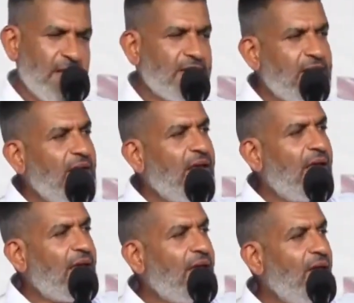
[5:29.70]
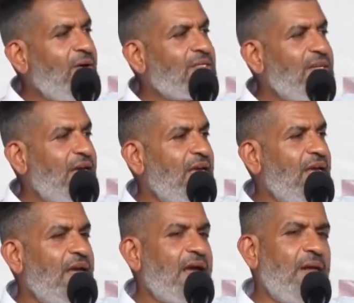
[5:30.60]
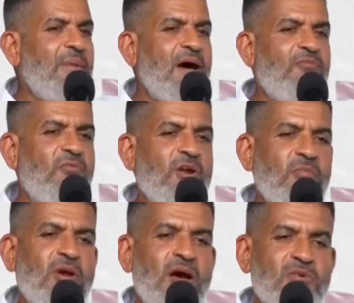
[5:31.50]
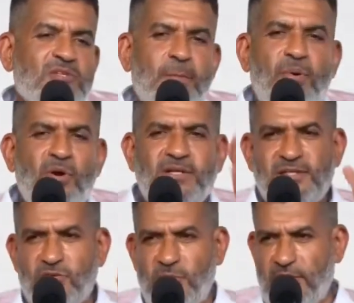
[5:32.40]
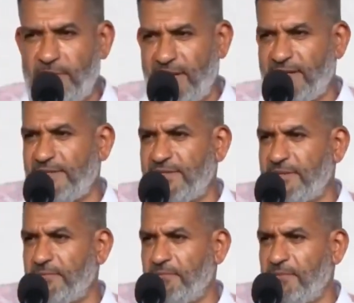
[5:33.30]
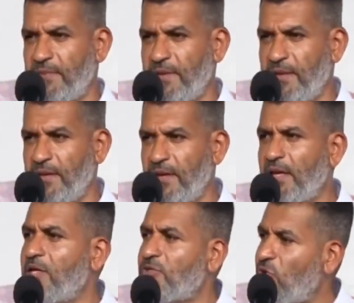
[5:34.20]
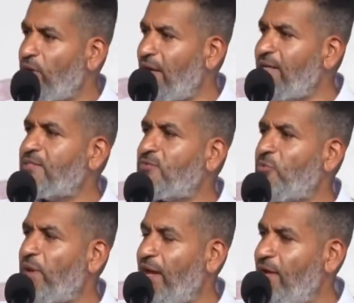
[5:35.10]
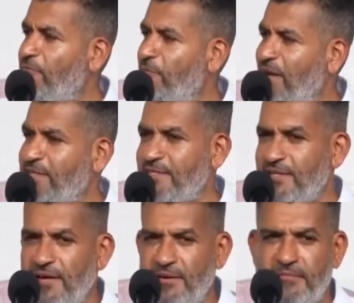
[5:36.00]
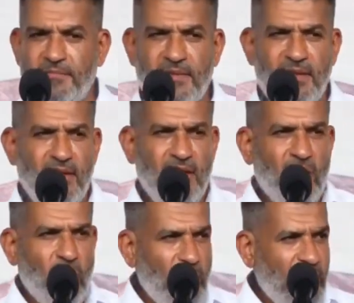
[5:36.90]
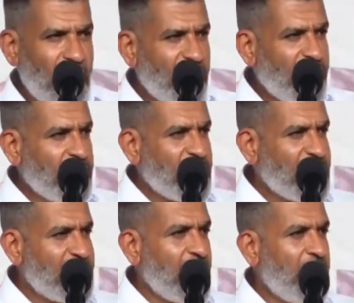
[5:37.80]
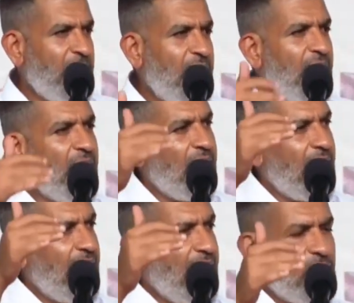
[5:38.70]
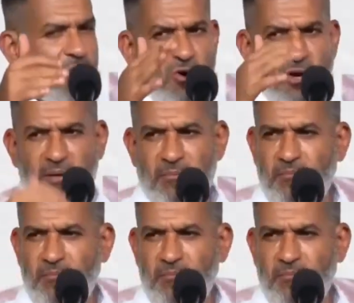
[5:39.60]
ziliwekewa sahihi kabla affordable housing policy to be in place. So yes, we have Buxton, we have Mzizima na Likon.